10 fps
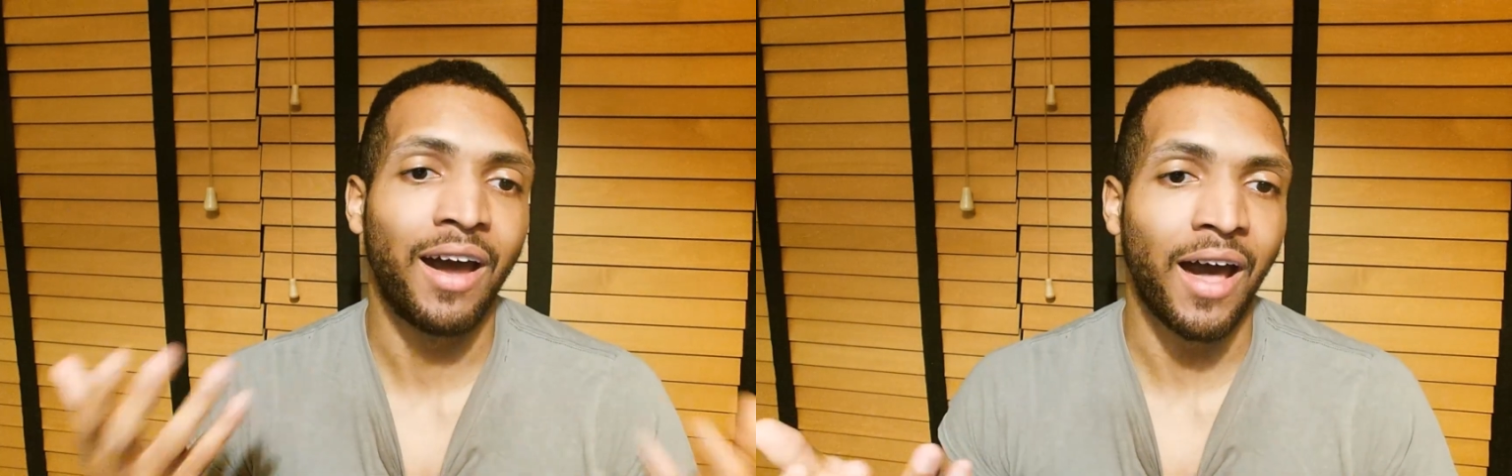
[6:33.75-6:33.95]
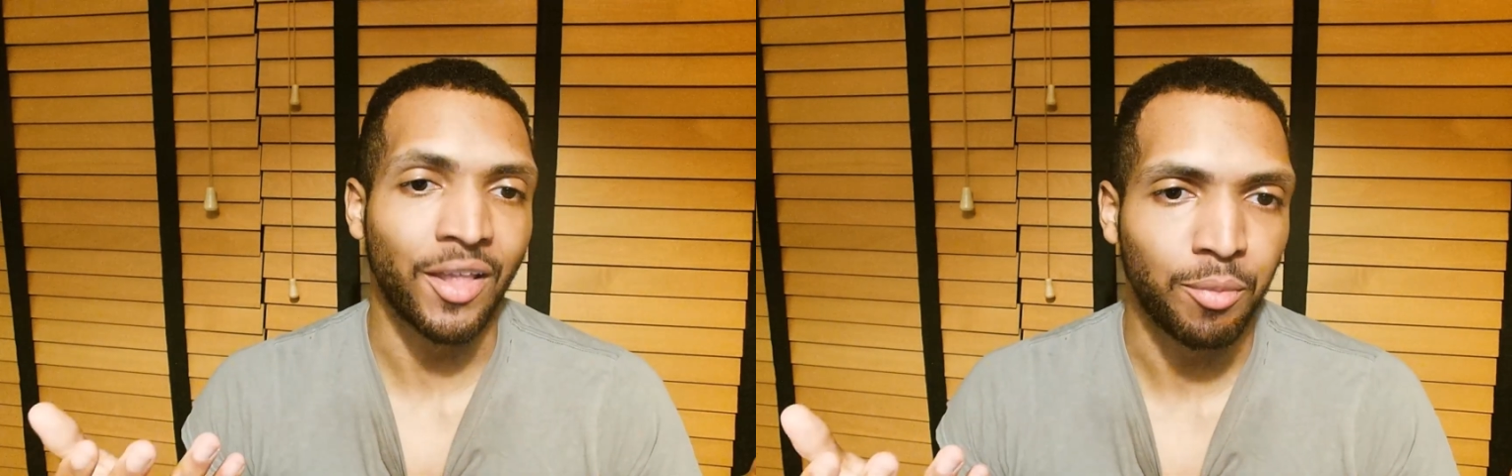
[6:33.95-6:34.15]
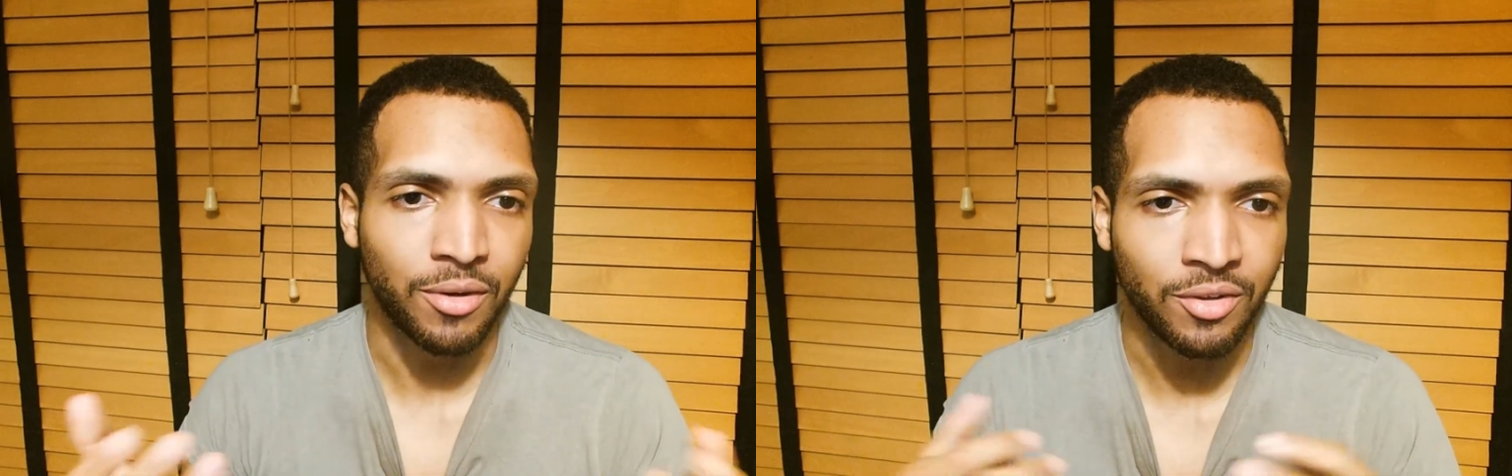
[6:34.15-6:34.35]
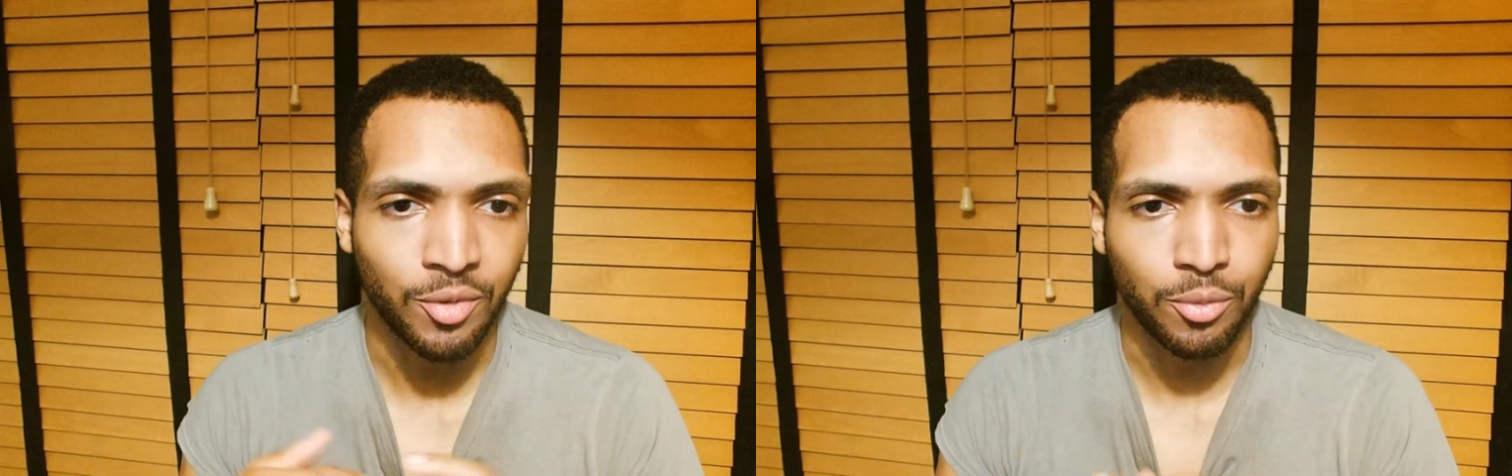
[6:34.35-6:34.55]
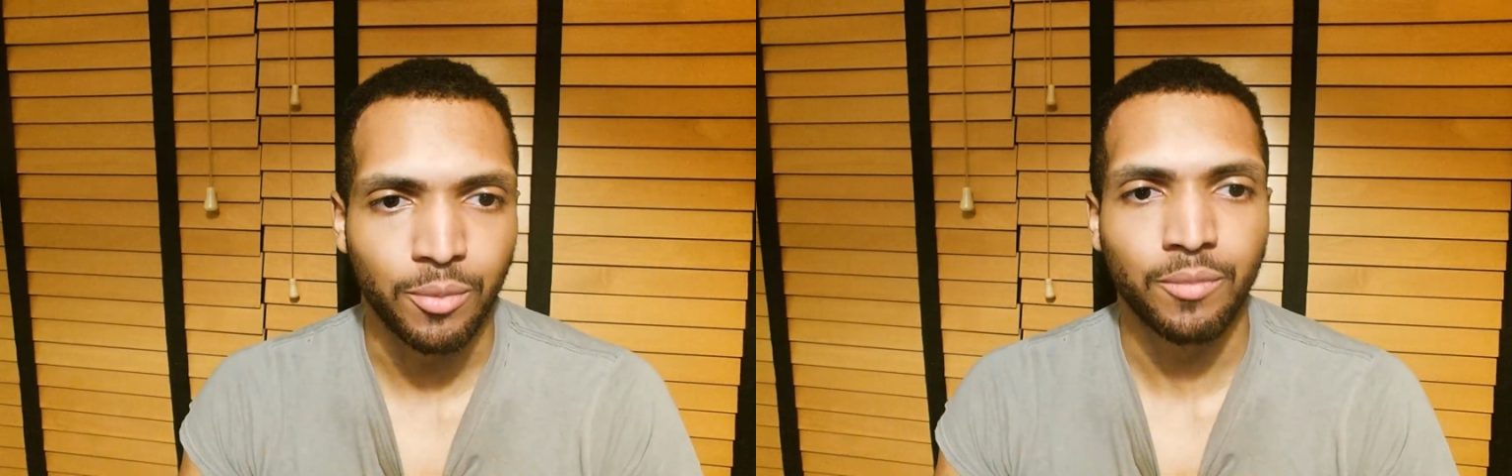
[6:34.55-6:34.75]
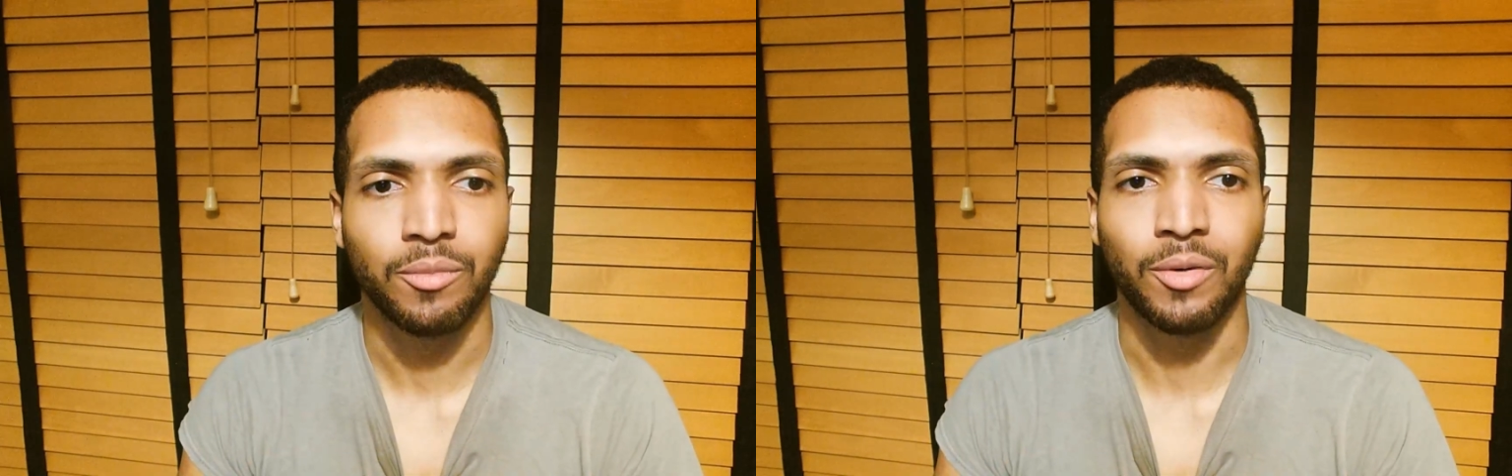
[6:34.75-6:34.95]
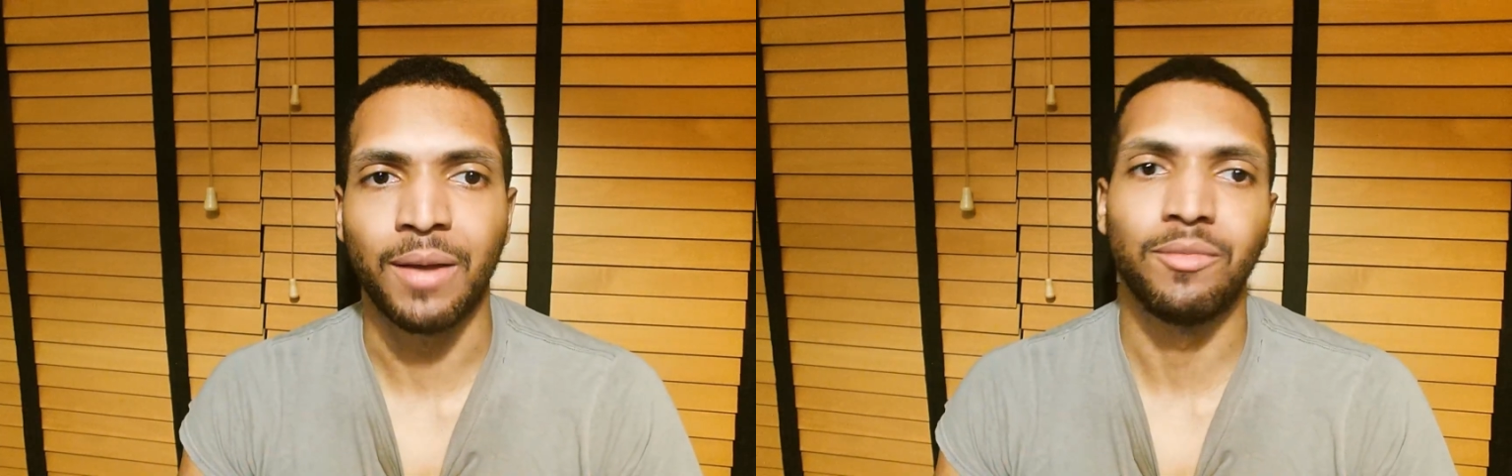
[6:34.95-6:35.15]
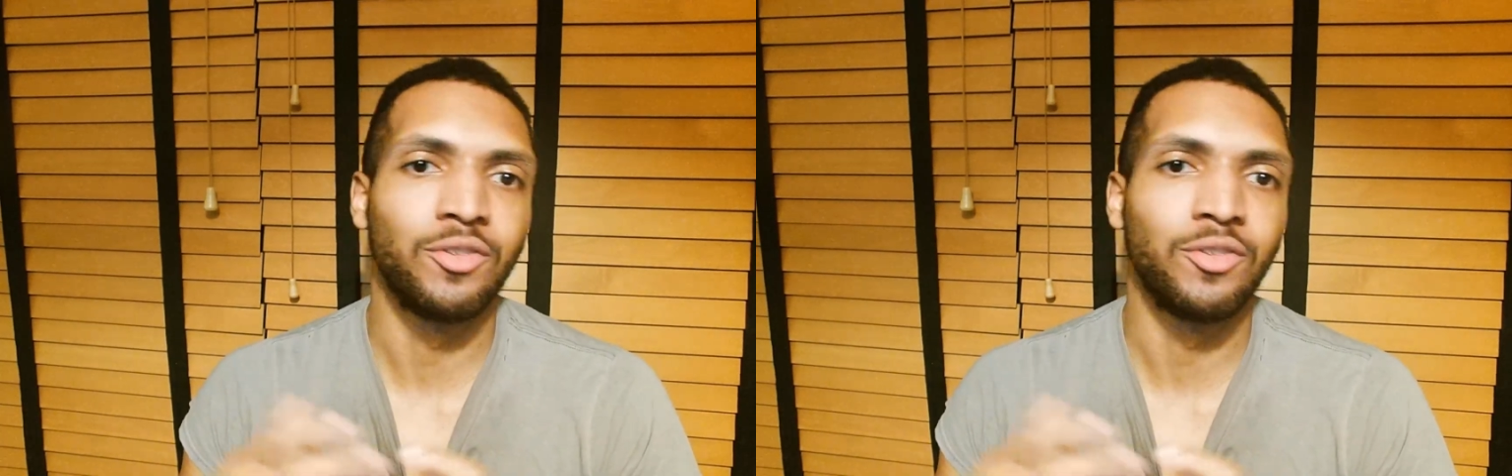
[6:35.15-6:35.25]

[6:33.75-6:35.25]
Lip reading: highly predictable, right?